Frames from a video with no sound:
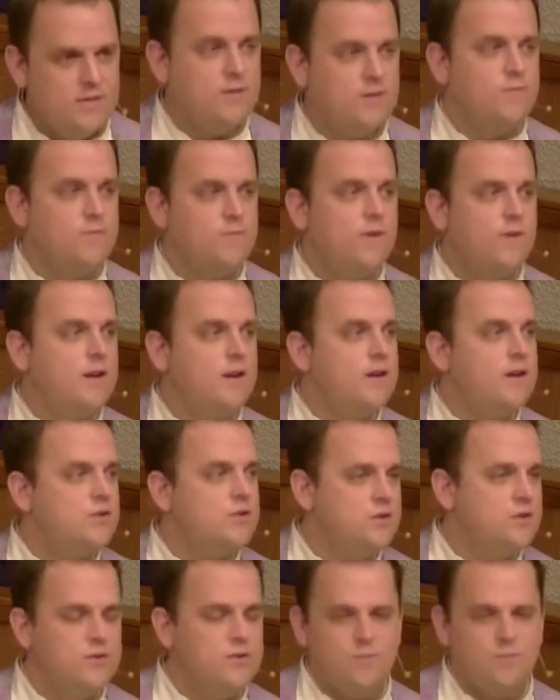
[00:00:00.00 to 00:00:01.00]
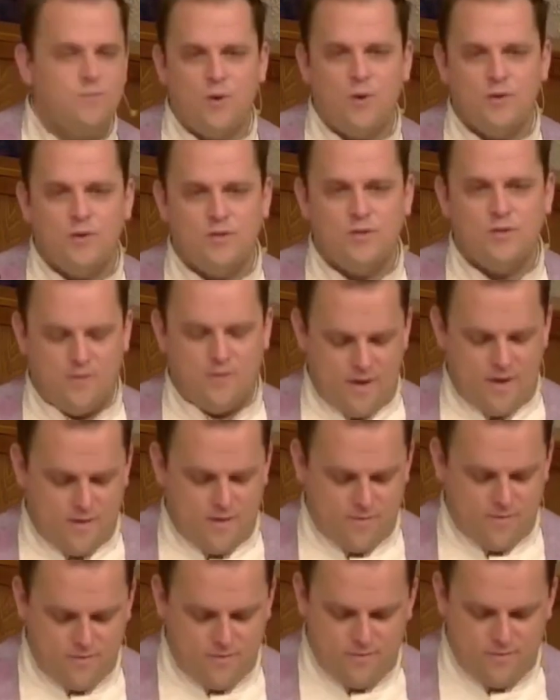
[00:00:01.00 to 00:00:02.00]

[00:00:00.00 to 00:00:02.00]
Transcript: confront issues of personal health.